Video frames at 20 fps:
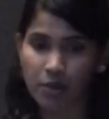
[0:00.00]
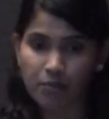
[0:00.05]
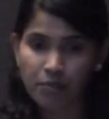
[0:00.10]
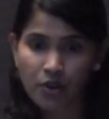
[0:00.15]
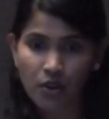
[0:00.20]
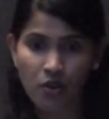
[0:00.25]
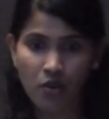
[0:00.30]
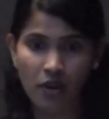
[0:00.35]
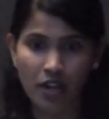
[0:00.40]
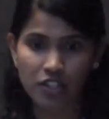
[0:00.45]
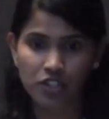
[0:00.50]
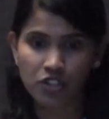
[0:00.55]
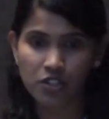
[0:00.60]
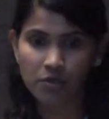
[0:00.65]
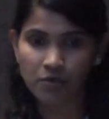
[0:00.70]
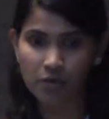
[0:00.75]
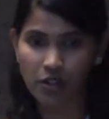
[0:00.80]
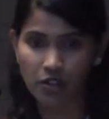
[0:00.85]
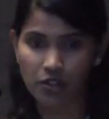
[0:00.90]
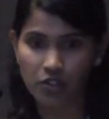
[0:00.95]
our
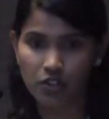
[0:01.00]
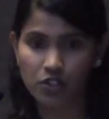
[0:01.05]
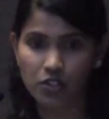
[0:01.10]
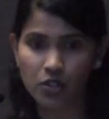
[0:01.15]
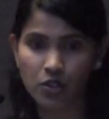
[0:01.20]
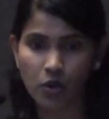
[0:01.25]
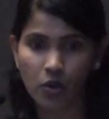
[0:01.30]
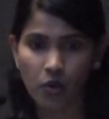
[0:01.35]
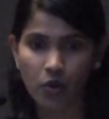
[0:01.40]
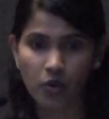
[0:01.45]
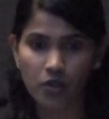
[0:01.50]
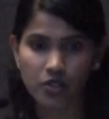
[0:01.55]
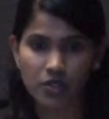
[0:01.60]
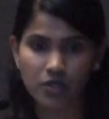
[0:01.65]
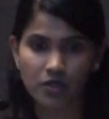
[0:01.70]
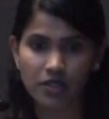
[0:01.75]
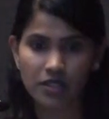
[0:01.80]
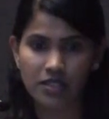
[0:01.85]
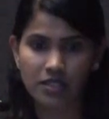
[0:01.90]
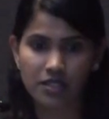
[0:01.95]
progression markers cohort.
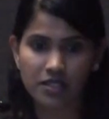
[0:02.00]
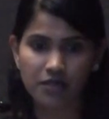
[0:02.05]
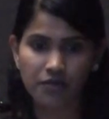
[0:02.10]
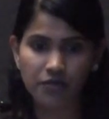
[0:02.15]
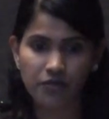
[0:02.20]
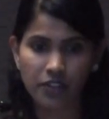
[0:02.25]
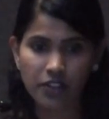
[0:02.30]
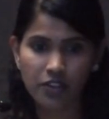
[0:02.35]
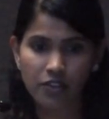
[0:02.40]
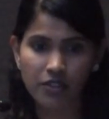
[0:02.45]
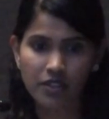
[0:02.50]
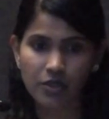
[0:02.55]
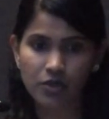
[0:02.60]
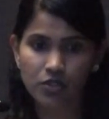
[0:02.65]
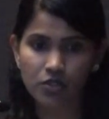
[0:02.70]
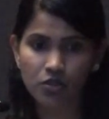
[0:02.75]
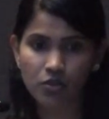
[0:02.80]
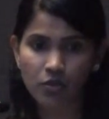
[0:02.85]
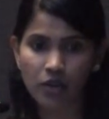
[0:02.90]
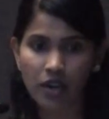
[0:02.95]
So this is a figure that
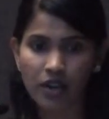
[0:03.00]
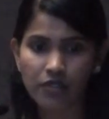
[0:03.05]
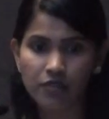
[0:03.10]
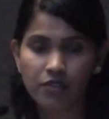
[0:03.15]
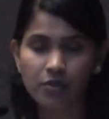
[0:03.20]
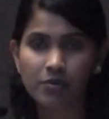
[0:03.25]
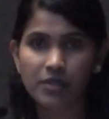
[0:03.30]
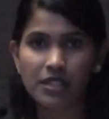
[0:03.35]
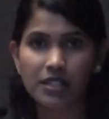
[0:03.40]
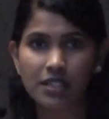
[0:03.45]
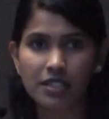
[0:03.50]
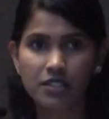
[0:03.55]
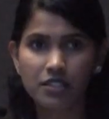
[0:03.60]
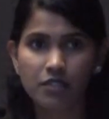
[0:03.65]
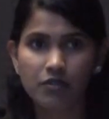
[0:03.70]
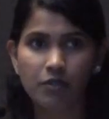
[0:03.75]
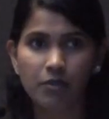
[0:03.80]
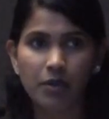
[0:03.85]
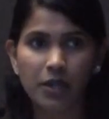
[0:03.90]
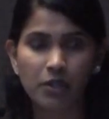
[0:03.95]
was derived from a list
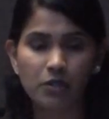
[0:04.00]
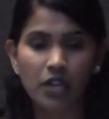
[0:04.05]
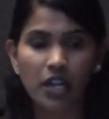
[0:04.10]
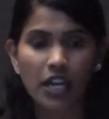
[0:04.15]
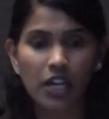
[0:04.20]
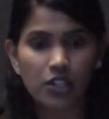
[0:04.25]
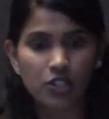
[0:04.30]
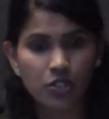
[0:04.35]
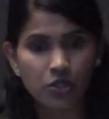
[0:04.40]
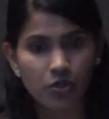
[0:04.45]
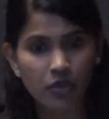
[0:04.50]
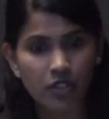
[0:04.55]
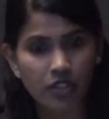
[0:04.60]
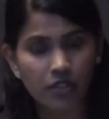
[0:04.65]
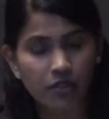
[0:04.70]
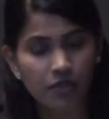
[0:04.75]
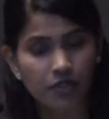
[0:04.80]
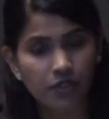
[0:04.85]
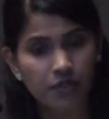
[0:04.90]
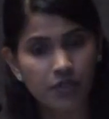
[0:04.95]
of about
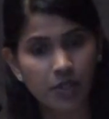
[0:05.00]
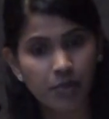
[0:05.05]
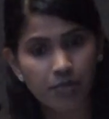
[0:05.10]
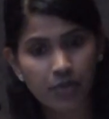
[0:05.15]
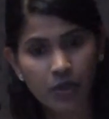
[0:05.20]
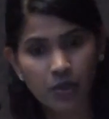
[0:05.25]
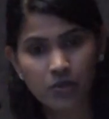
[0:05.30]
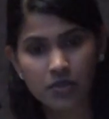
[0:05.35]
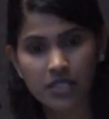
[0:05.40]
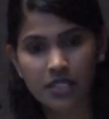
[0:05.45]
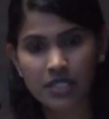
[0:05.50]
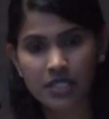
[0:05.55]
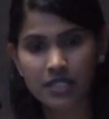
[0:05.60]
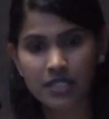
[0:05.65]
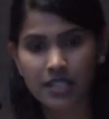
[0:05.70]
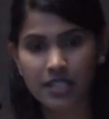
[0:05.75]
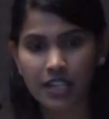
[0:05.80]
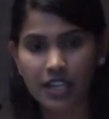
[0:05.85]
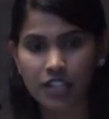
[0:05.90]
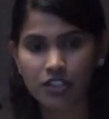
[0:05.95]
250 proteins
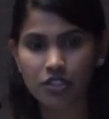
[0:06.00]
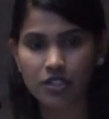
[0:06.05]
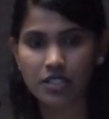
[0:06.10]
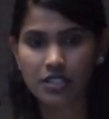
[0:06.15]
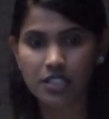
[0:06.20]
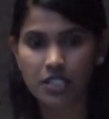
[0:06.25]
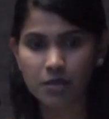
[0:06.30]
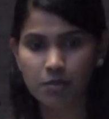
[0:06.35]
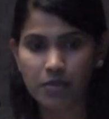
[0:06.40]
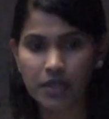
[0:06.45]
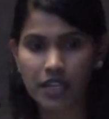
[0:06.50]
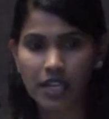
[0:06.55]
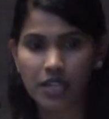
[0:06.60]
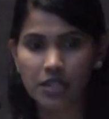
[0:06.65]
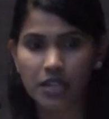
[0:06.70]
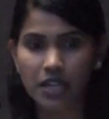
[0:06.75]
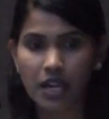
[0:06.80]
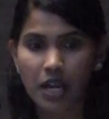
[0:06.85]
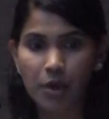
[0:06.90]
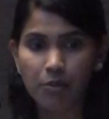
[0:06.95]
that actually
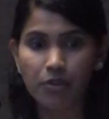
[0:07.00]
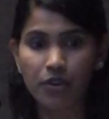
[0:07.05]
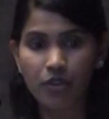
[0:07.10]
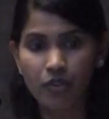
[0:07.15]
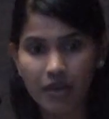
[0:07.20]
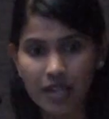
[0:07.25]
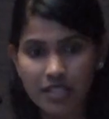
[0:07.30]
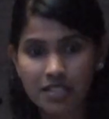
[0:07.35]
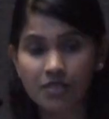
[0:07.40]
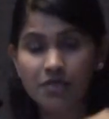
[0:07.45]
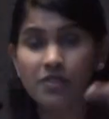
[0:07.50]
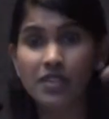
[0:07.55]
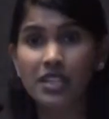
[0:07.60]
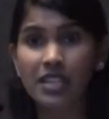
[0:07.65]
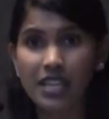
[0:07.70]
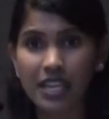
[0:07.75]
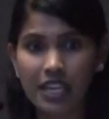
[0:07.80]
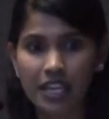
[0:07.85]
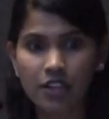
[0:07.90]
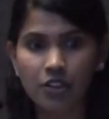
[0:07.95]
displayed
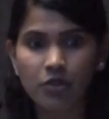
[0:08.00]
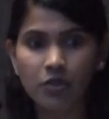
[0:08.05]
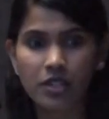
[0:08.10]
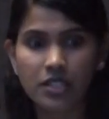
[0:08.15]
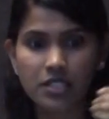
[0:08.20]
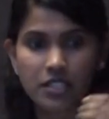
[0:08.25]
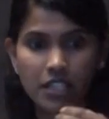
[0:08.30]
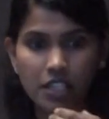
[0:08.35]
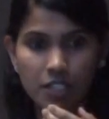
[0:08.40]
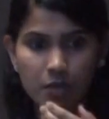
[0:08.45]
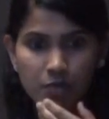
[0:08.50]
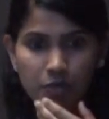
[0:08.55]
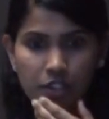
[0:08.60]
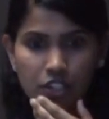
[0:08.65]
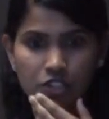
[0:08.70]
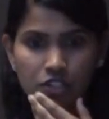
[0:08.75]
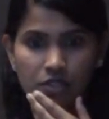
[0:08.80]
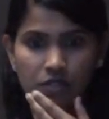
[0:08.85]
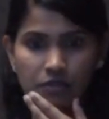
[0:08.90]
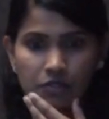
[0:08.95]
progressively increased
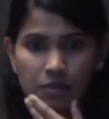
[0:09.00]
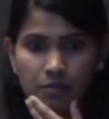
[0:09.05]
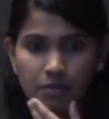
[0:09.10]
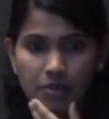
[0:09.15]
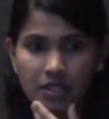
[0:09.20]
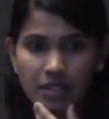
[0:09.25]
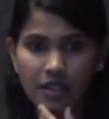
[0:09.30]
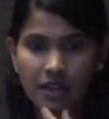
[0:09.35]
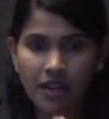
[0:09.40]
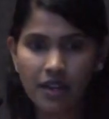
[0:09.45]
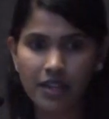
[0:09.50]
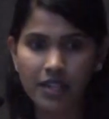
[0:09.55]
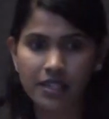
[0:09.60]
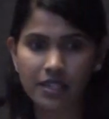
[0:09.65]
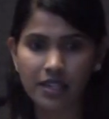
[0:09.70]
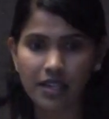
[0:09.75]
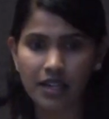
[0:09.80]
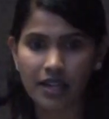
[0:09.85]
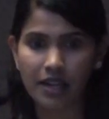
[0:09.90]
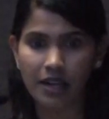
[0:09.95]
expression from benign
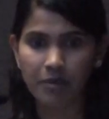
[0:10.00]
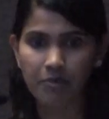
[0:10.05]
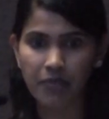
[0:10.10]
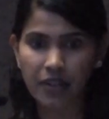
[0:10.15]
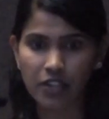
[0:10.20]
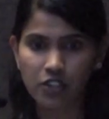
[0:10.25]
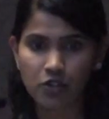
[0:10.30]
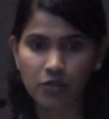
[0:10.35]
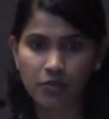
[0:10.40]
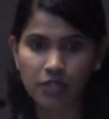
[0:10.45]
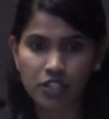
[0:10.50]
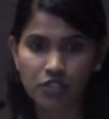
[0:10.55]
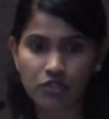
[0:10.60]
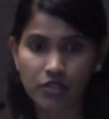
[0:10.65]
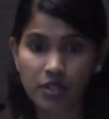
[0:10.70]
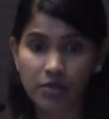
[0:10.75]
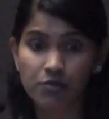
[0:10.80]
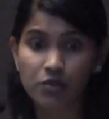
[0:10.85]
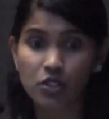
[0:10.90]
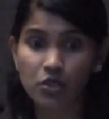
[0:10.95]

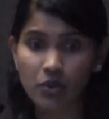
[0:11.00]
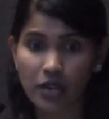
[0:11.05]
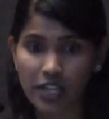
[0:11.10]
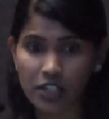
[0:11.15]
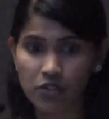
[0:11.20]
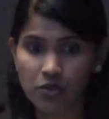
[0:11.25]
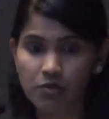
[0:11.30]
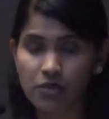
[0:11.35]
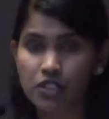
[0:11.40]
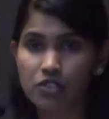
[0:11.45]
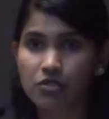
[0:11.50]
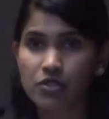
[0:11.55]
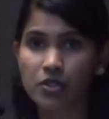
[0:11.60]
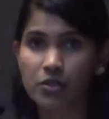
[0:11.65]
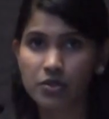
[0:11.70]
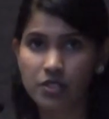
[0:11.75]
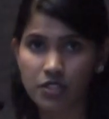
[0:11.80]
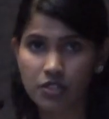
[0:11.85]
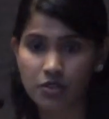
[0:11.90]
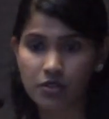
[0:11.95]
endometrium to
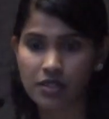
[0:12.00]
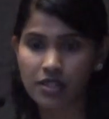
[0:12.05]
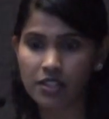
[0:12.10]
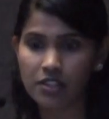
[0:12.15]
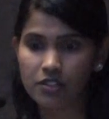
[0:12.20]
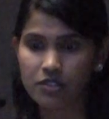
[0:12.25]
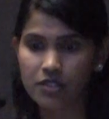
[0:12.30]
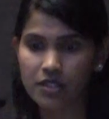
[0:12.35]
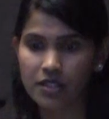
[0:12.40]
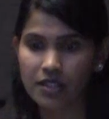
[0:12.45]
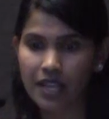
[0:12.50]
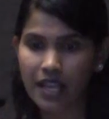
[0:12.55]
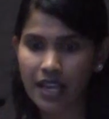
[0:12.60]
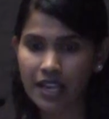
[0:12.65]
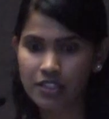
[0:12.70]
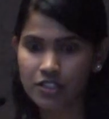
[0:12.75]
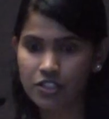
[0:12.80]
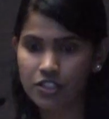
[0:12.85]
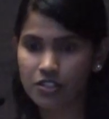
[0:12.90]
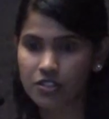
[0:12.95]
endometriosis to clear cell
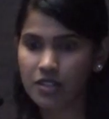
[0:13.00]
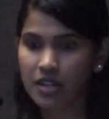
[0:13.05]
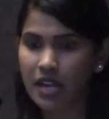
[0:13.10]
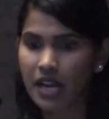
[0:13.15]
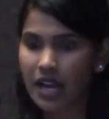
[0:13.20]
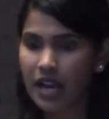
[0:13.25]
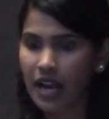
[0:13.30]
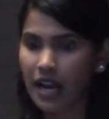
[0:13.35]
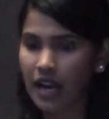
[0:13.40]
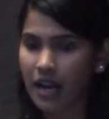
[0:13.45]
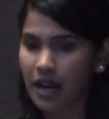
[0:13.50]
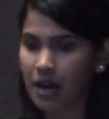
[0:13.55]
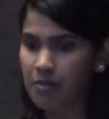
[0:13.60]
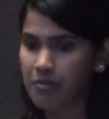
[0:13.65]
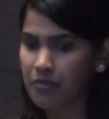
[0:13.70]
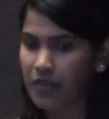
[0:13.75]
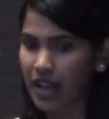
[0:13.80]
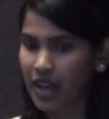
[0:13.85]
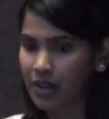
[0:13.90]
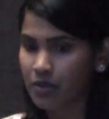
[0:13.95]
cancer.
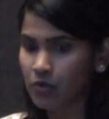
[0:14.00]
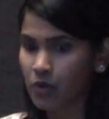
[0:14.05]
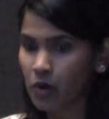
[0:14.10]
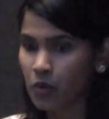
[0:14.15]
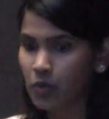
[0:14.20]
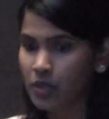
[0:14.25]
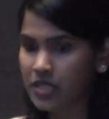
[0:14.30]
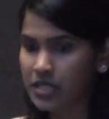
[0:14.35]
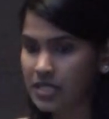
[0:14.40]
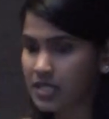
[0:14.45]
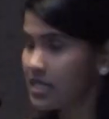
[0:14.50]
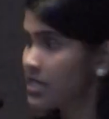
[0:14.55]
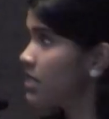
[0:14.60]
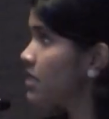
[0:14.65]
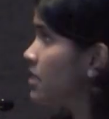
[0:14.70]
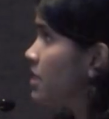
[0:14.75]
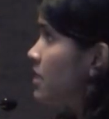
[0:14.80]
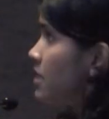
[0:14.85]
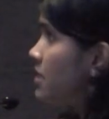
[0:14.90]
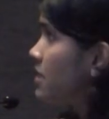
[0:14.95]
And what we
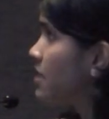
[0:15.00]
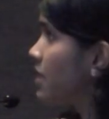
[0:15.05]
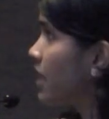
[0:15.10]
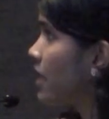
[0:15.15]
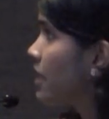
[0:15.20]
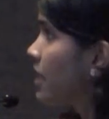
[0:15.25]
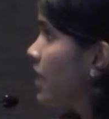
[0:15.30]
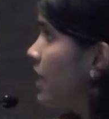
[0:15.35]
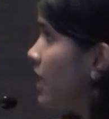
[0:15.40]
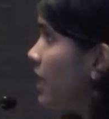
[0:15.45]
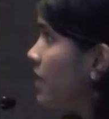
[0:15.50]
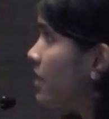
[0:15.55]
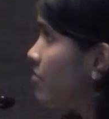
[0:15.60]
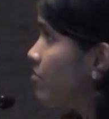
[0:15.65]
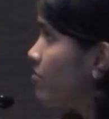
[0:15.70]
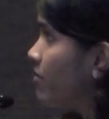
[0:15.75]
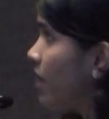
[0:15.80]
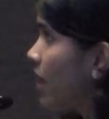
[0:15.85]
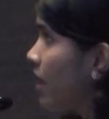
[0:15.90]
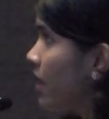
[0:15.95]
see is that
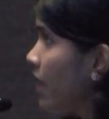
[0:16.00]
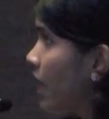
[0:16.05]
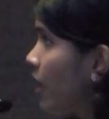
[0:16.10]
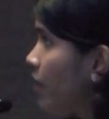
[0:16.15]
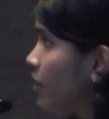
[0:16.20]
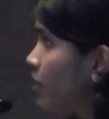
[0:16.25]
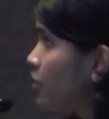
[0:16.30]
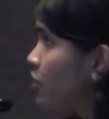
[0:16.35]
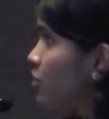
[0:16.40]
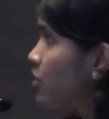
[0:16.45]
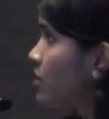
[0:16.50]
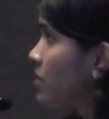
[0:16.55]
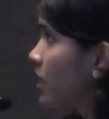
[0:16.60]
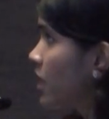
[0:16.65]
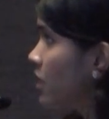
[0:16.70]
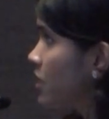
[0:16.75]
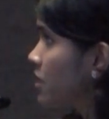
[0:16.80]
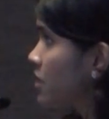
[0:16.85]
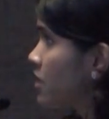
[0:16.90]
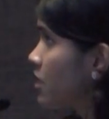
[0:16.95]
it allowed us to
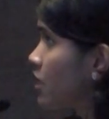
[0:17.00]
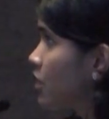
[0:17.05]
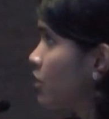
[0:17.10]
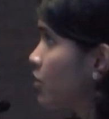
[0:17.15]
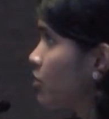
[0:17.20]
nicely